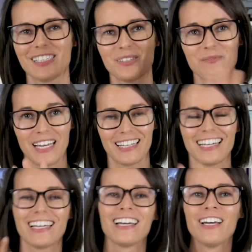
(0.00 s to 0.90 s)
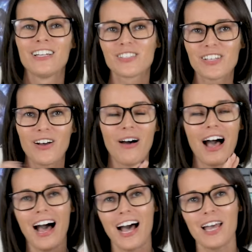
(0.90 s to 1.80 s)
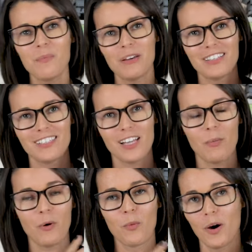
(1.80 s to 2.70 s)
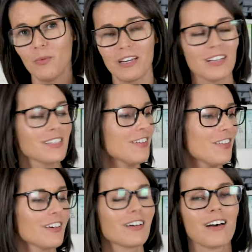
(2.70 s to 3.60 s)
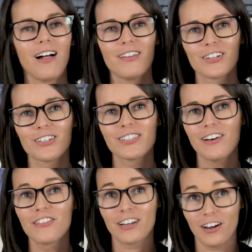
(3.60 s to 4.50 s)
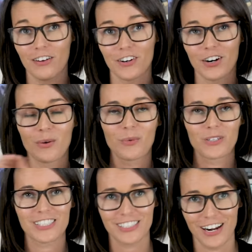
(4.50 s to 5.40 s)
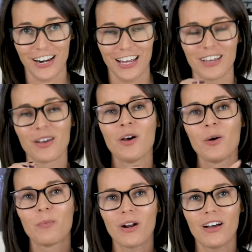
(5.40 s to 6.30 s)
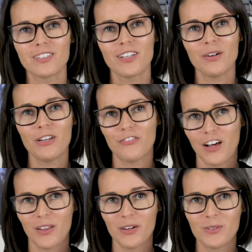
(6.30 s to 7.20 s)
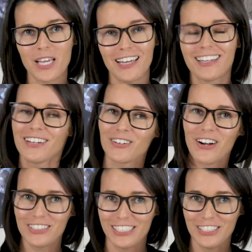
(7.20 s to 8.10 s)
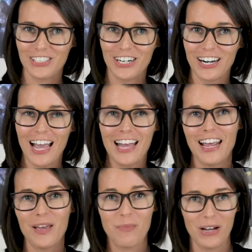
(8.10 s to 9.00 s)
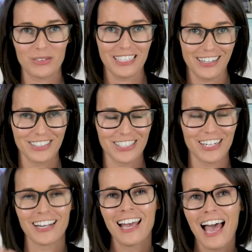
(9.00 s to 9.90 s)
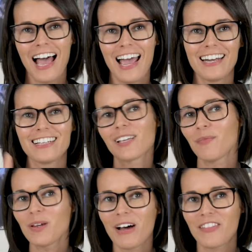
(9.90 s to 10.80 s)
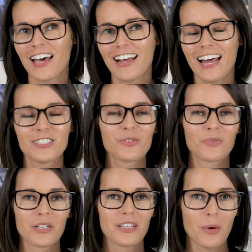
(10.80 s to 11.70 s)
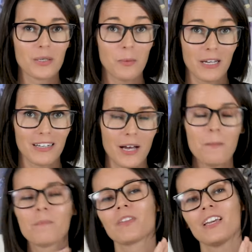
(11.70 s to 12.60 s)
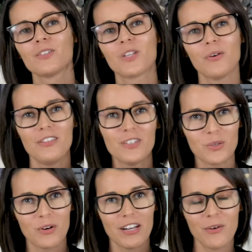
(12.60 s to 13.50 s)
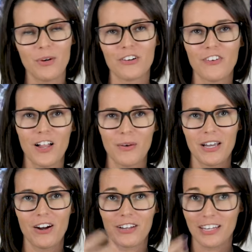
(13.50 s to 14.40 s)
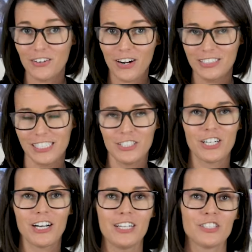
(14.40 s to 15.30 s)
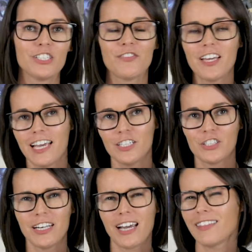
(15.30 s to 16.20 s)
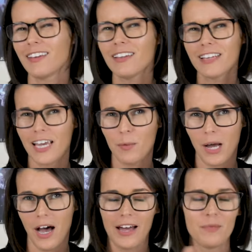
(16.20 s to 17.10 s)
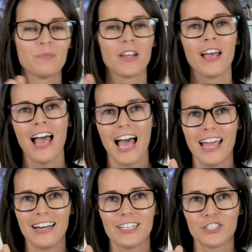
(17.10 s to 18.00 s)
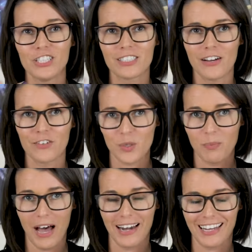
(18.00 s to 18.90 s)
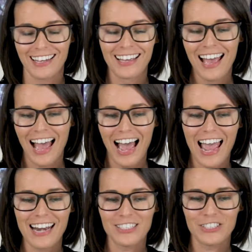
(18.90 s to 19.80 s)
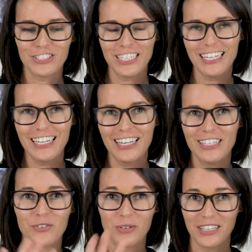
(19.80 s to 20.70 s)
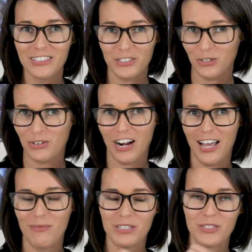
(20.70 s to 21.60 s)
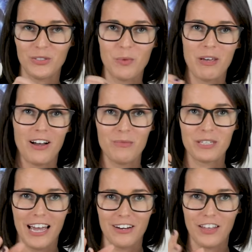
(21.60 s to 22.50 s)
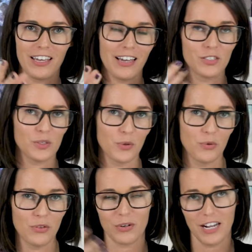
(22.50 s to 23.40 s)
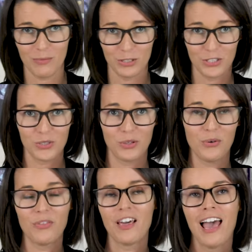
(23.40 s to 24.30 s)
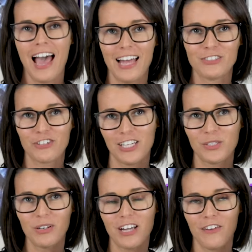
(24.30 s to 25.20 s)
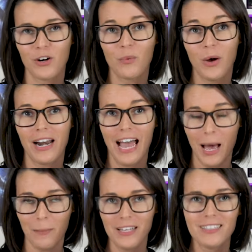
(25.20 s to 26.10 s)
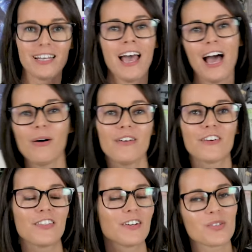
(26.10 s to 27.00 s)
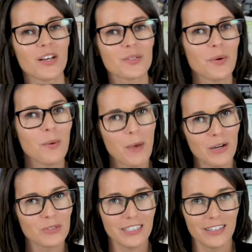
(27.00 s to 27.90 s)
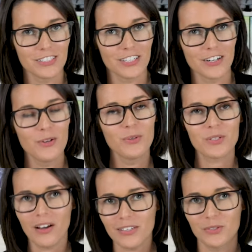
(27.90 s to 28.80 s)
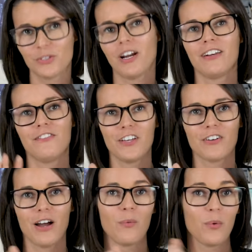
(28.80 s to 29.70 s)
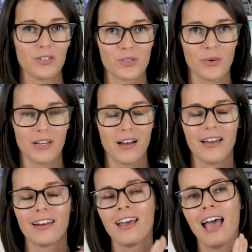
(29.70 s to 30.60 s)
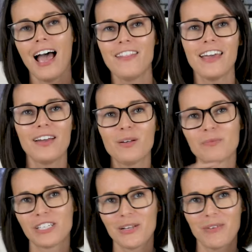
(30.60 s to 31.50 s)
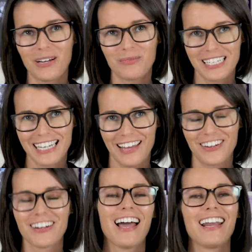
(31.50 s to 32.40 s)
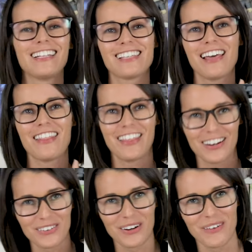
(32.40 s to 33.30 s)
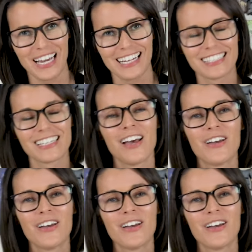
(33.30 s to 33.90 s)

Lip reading: Tessa Bailey. So I picked this up, one, because I thought the colors of the cover were stunning, but also it follows a kindergarten teacher and a bounty hunter, and something about that, I just really wanted to pick it up. So in this story, we are following our kindergarten teacher, and she's vacationing, I think, in Cape Cod, and she discovers a body. And she is really into true crime, so she becomes kind of like a sleuth or an amateur sleuth and tries to uncover what happened. However, there's also a bounty hunter who's also trying to figure out what is going on. And they end up teaming up together, and it's their romance.